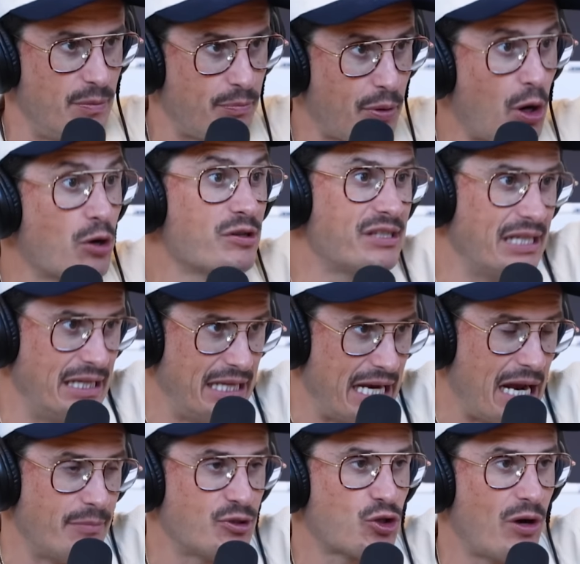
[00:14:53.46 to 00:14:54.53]
the person
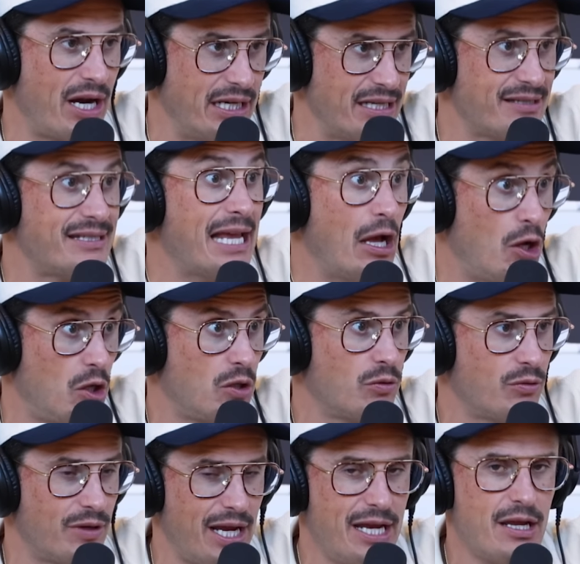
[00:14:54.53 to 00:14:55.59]
that I'm trying to sell.
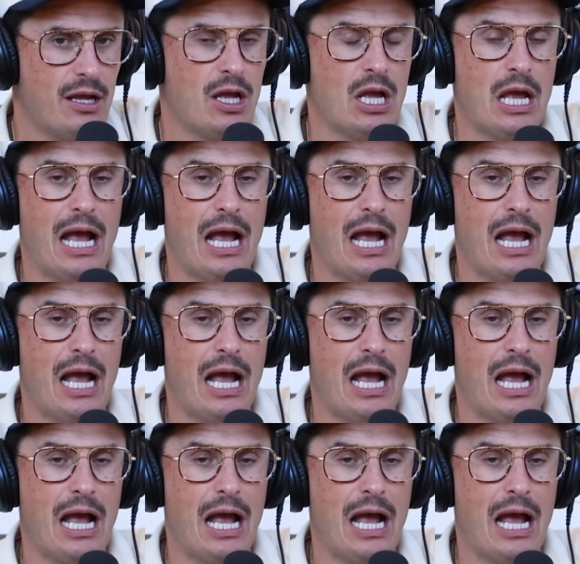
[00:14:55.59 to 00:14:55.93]
Right.